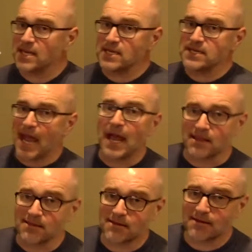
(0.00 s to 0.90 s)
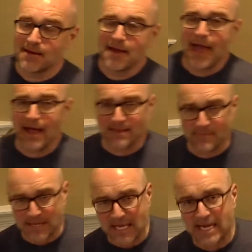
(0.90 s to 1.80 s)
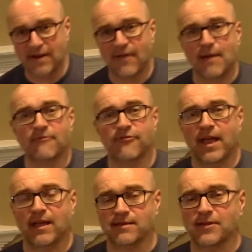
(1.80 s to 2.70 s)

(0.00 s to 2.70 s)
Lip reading: condense at the beginning of M phase,